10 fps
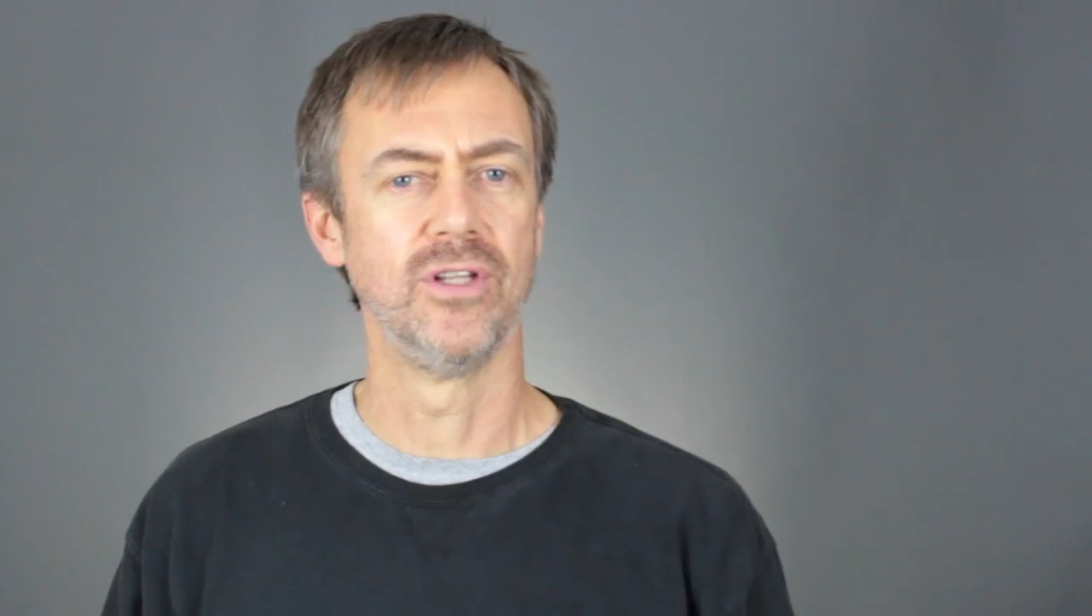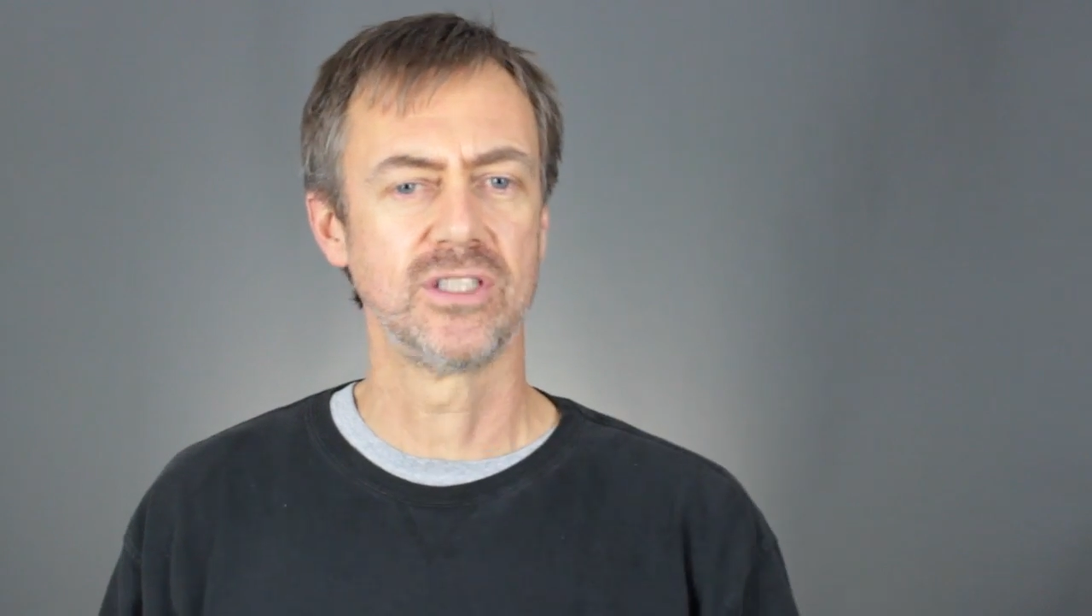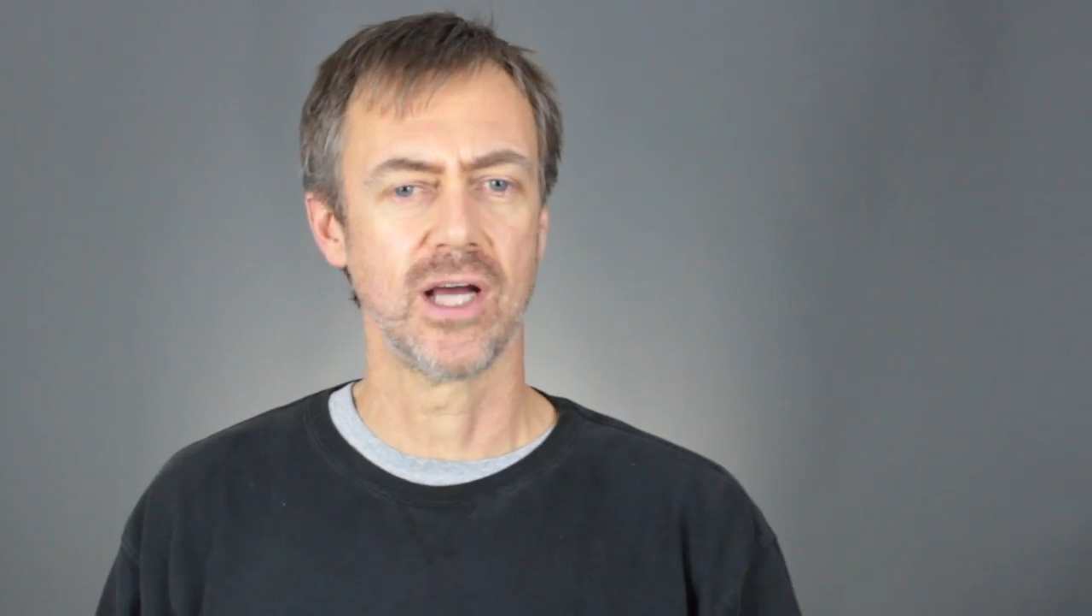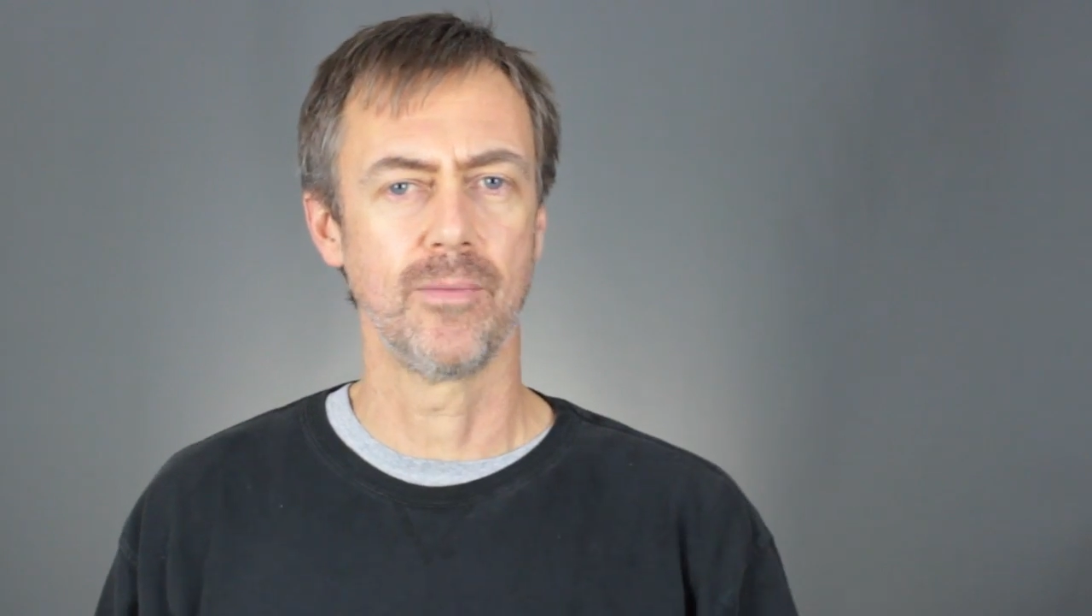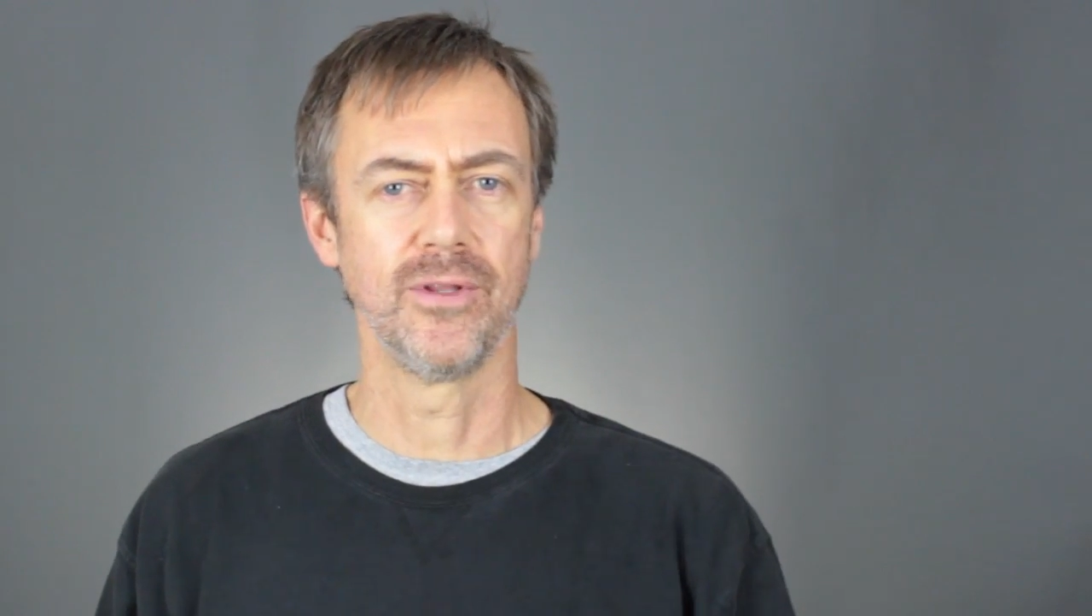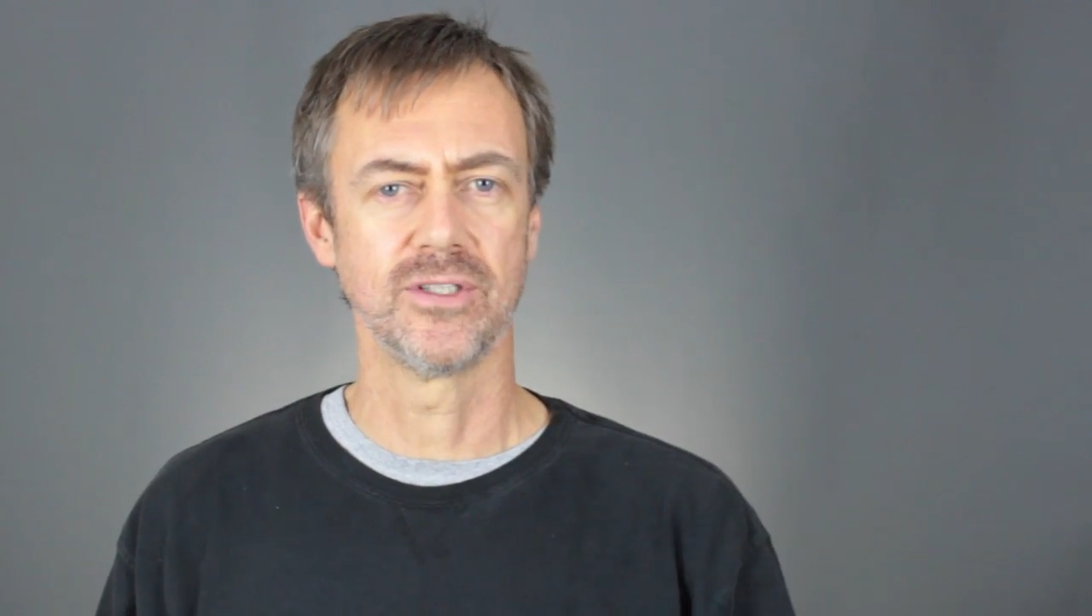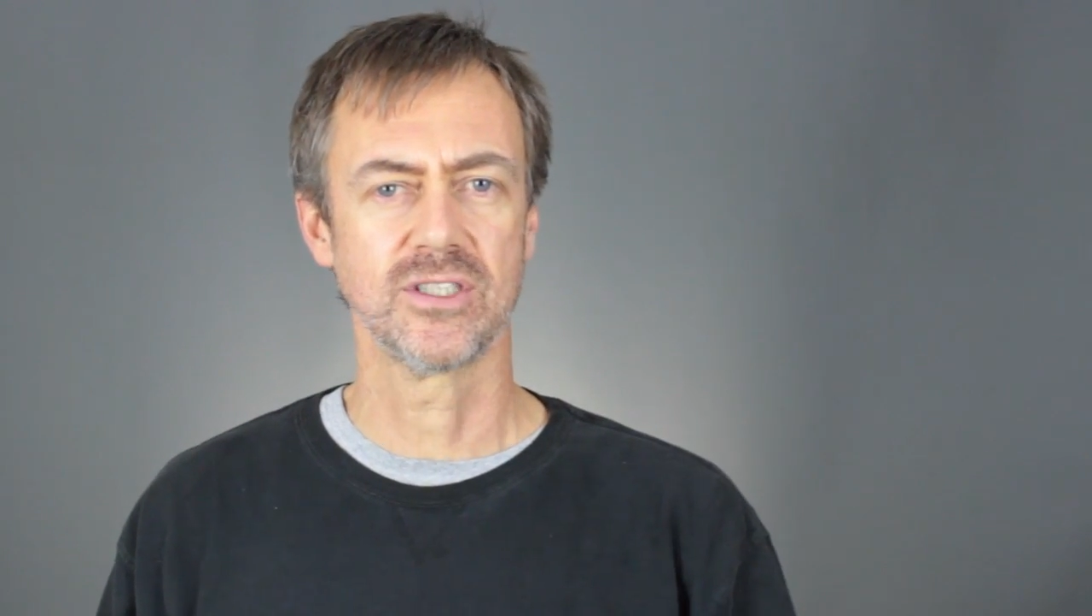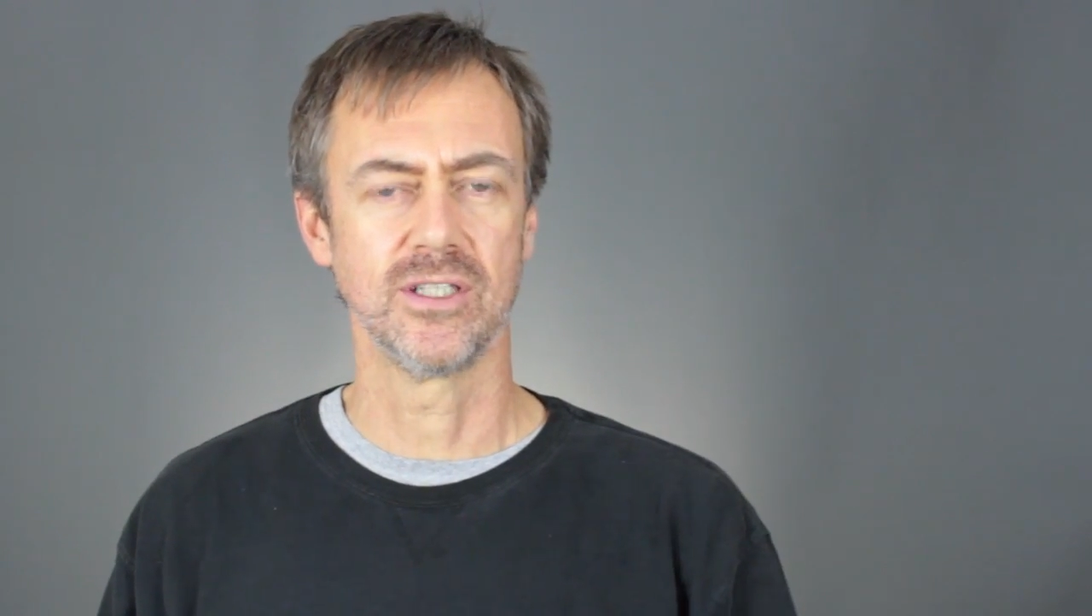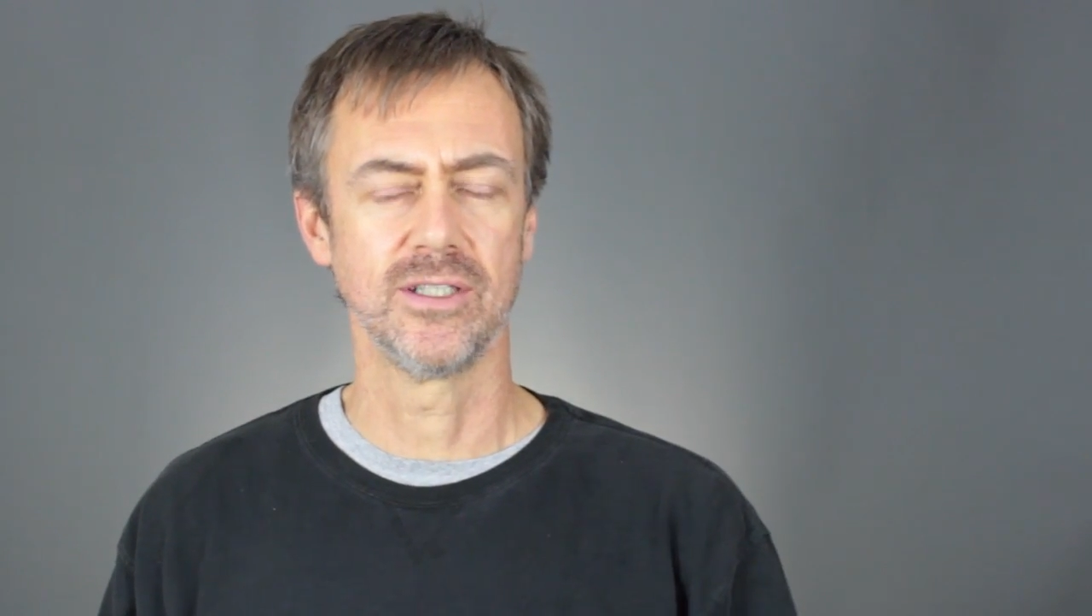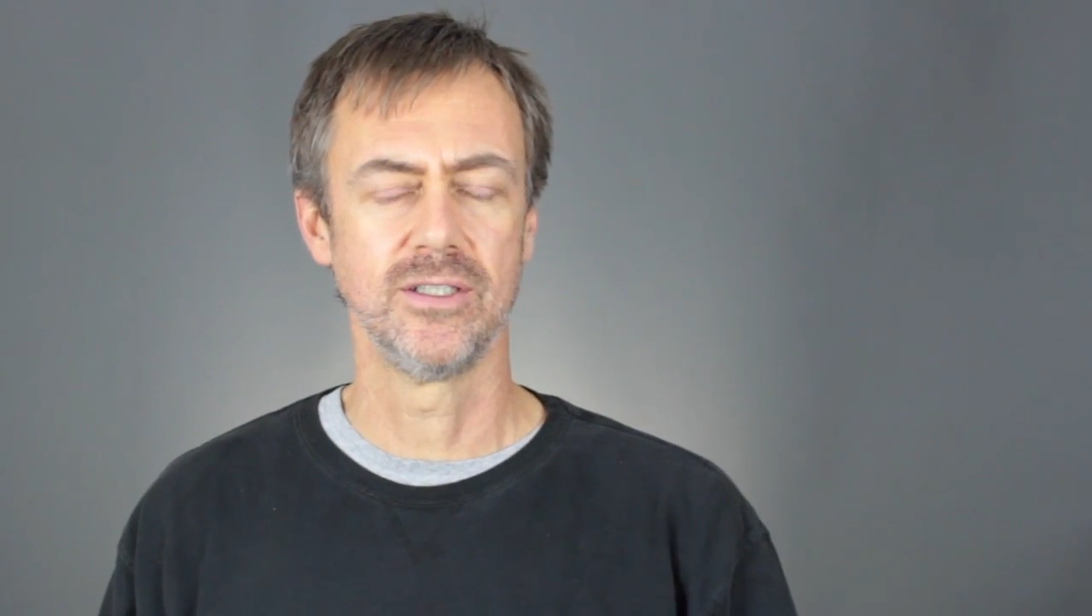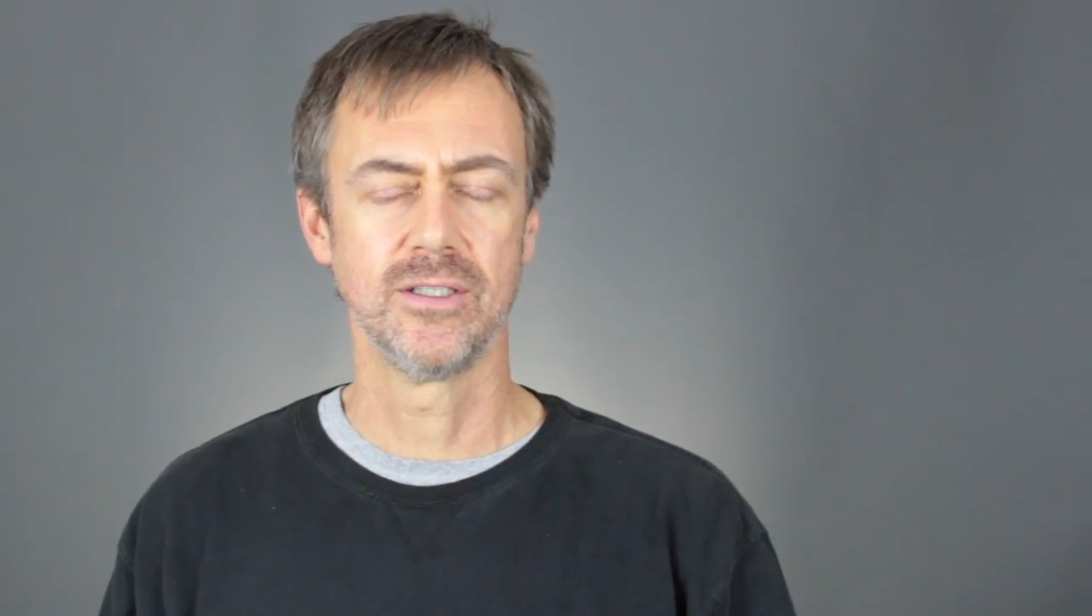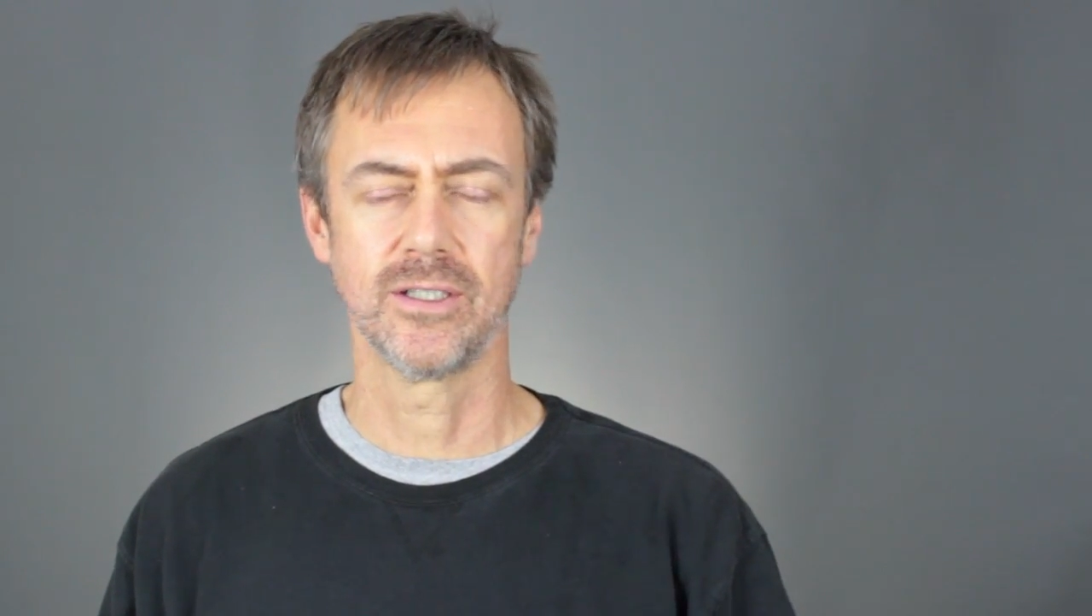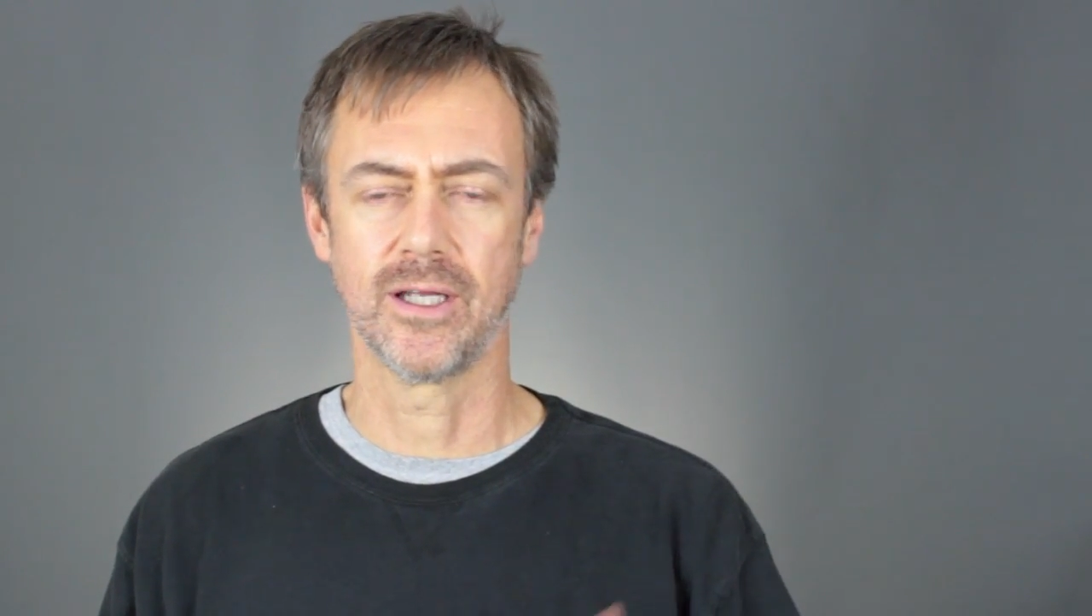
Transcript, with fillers: the top of the stud